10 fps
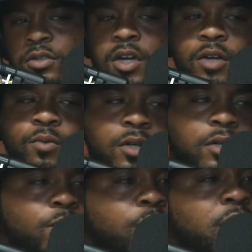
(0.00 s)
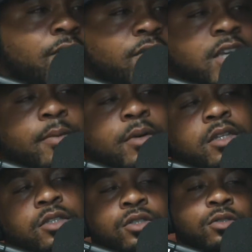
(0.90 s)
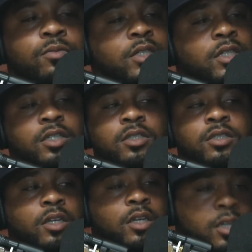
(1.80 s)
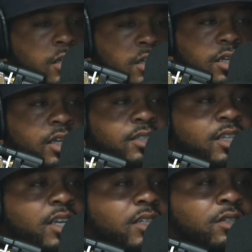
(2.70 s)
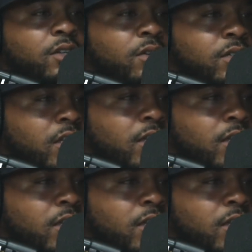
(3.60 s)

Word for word: You know, I can wear whatever type of other shoe because it's you know right.